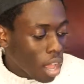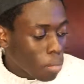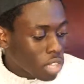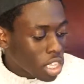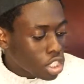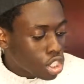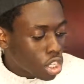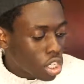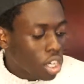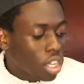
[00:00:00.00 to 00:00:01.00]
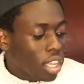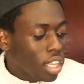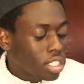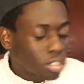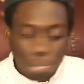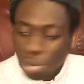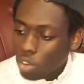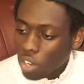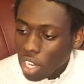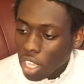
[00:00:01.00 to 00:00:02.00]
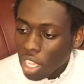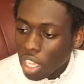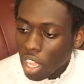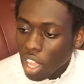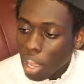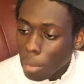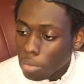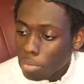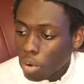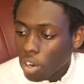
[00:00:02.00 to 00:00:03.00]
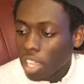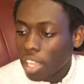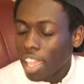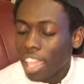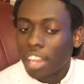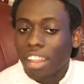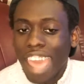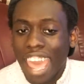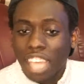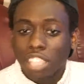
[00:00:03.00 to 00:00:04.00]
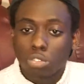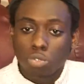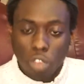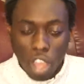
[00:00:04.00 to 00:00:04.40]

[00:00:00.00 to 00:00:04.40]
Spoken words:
leisure is pretty important, and as